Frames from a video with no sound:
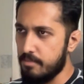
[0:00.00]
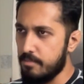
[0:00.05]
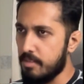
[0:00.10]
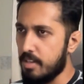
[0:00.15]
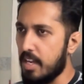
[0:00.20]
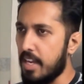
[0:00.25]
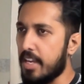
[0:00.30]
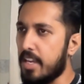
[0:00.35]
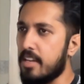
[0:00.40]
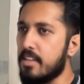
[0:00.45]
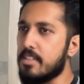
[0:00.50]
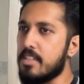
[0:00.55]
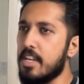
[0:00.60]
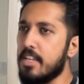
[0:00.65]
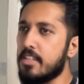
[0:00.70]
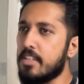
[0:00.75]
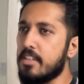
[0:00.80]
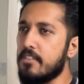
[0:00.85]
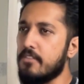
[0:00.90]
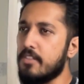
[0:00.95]
recurrence
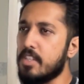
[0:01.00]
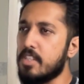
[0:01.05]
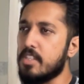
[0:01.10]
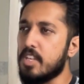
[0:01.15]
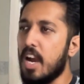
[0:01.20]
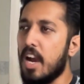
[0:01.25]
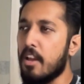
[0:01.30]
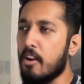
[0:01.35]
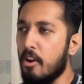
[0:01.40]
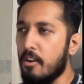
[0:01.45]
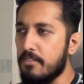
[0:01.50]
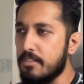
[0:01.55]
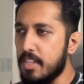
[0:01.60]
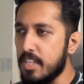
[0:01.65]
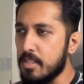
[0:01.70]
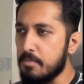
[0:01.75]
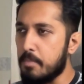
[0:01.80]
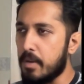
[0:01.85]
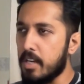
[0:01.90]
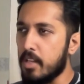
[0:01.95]
relation which are of
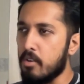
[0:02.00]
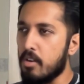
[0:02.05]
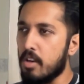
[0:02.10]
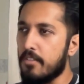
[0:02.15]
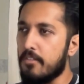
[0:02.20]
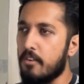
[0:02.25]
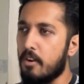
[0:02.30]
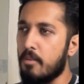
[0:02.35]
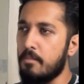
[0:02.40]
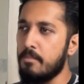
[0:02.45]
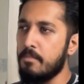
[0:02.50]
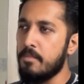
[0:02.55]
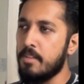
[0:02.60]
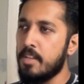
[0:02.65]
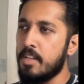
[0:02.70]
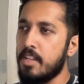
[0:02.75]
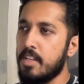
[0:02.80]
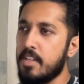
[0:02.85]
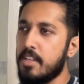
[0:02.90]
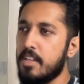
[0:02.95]
this particular form,
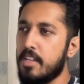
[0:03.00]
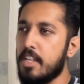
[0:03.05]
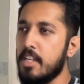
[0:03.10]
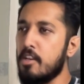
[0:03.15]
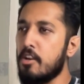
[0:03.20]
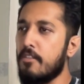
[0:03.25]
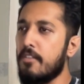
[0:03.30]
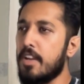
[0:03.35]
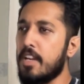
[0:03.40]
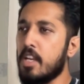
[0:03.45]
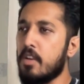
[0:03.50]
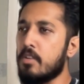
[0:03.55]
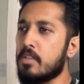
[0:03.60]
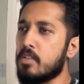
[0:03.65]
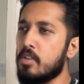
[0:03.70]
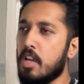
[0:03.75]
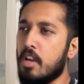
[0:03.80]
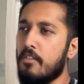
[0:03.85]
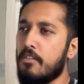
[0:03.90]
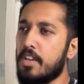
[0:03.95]
t of n equals
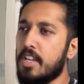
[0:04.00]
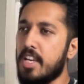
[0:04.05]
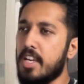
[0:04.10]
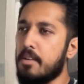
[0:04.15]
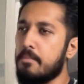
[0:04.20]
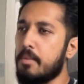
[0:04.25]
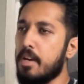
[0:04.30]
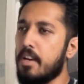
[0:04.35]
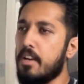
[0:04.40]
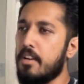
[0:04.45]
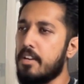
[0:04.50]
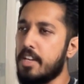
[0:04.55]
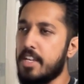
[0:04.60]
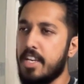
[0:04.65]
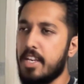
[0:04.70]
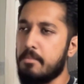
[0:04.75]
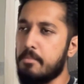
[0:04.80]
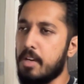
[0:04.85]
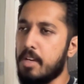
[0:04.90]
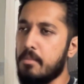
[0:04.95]
to a of tn
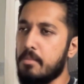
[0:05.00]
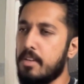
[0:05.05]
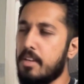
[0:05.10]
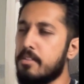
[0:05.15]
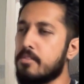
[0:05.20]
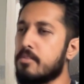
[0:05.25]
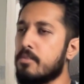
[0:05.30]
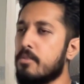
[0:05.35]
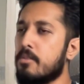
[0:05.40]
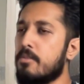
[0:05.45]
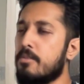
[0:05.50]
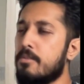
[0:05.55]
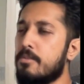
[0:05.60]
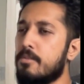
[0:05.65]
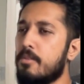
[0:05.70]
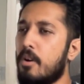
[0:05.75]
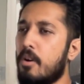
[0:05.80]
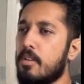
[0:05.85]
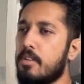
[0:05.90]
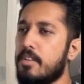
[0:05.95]
by b and so
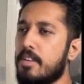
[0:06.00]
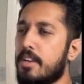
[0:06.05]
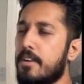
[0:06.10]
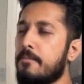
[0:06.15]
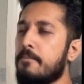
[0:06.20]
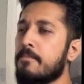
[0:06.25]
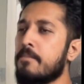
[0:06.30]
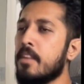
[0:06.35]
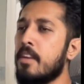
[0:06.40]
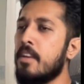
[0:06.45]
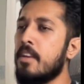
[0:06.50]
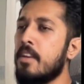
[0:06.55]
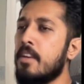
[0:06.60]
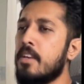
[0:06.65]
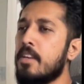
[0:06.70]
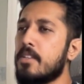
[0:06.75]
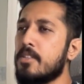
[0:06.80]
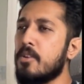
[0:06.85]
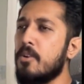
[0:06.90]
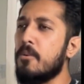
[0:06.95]
on. Yeah.
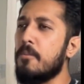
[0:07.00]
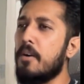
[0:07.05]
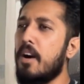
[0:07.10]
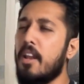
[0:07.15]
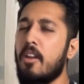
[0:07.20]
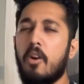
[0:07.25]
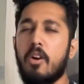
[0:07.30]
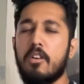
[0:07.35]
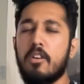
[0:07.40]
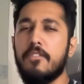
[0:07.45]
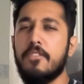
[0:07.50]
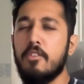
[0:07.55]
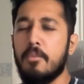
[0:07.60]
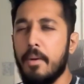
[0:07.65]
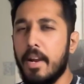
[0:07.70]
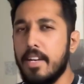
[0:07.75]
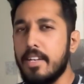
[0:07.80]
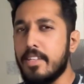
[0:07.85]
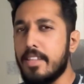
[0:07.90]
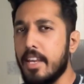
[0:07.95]
So a lot of you
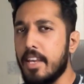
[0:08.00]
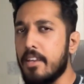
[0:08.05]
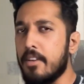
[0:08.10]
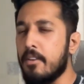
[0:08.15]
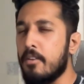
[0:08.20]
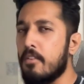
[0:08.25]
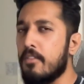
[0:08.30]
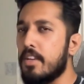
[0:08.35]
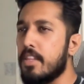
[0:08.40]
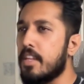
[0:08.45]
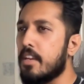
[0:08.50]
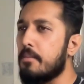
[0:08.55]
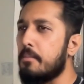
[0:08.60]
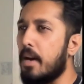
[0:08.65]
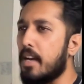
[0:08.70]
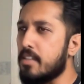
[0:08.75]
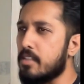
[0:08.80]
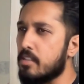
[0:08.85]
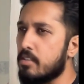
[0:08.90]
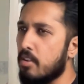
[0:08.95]
might think, whether
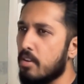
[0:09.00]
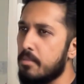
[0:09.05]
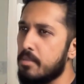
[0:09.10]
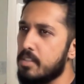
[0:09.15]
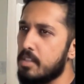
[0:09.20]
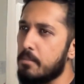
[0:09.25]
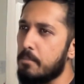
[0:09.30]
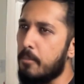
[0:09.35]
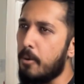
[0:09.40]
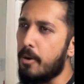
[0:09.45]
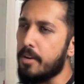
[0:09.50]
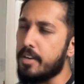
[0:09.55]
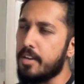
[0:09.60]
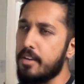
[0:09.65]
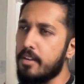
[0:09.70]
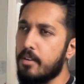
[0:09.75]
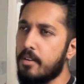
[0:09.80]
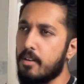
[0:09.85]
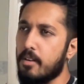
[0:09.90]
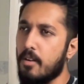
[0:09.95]
Master's theorem is
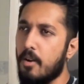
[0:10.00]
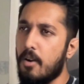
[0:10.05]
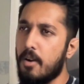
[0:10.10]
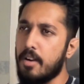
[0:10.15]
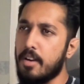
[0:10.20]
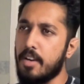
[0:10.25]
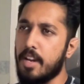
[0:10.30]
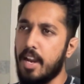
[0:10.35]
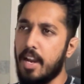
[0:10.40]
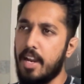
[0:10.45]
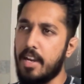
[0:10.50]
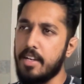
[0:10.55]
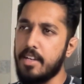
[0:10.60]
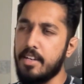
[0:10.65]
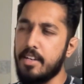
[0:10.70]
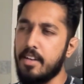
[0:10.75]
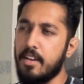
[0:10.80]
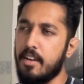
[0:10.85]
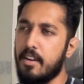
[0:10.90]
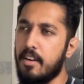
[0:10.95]
important or not,
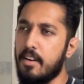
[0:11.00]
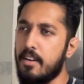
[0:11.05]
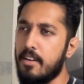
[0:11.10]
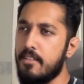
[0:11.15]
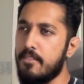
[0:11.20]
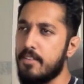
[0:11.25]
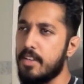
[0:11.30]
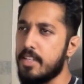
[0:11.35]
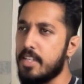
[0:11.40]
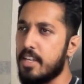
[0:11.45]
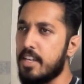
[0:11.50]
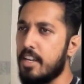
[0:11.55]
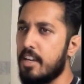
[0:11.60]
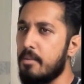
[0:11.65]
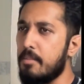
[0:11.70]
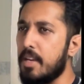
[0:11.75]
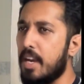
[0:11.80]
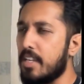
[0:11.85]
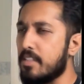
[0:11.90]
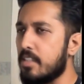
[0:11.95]
and whether it will
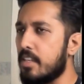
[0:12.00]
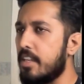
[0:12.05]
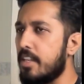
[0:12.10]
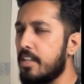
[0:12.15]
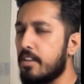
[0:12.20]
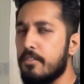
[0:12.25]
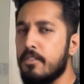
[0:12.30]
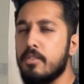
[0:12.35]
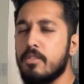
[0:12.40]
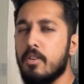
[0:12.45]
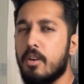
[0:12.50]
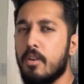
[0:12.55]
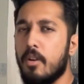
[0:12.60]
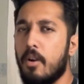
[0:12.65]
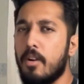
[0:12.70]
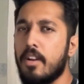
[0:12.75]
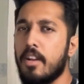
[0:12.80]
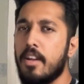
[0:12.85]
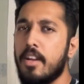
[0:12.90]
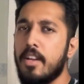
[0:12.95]
be asked in interviews or
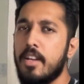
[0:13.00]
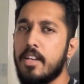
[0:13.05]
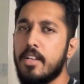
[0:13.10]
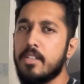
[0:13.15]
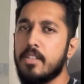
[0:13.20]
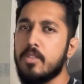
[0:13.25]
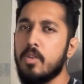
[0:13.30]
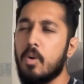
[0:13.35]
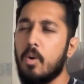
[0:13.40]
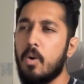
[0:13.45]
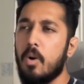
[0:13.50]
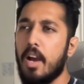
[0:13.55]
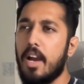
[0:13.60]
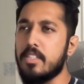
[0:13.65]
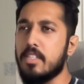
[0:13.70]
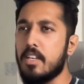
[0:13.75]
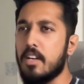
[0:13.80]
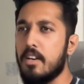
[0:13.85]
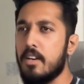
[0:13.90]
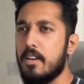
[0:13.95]
not. So
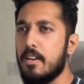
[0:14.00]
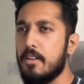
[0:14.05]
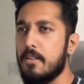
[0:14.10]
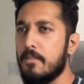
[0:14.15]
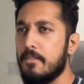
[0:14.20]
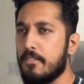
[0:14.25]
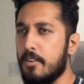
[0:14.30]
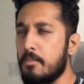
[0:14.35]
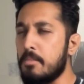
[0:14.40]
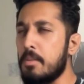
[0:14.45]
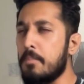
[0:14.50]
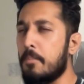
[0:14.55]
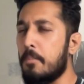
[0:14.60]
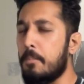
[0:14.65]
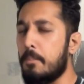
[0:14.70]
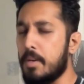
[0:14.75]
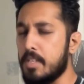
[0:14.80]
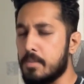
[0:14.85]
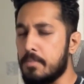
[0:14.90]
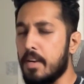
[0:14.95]
from the
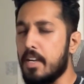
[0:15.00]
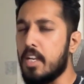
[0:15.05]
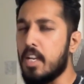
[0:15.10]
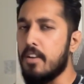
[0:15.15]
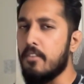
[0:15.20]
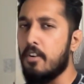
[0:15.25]
perspective